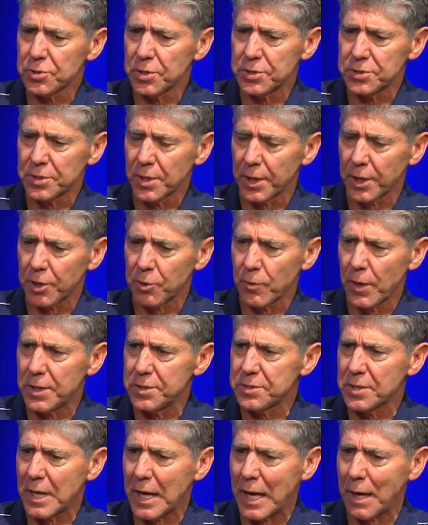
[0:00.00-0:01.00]
He's done a great
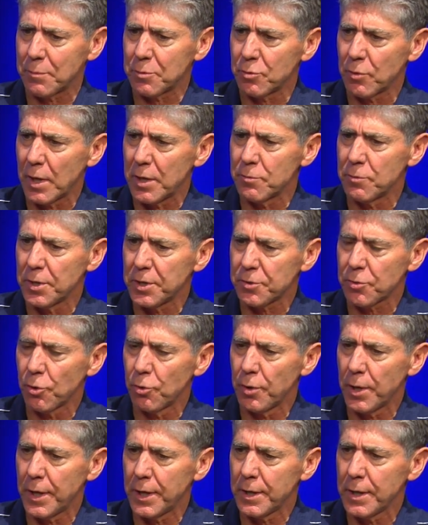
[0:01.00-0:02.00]
job, great
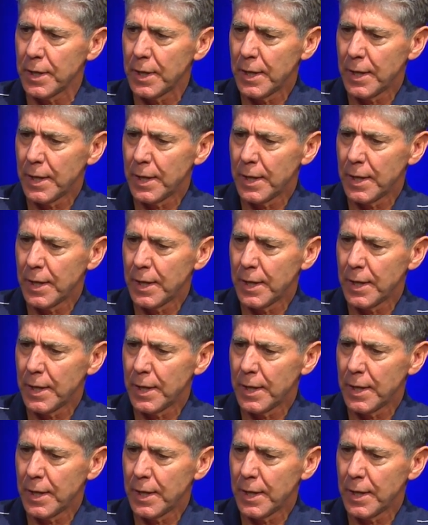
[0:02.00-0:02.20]
recruiting.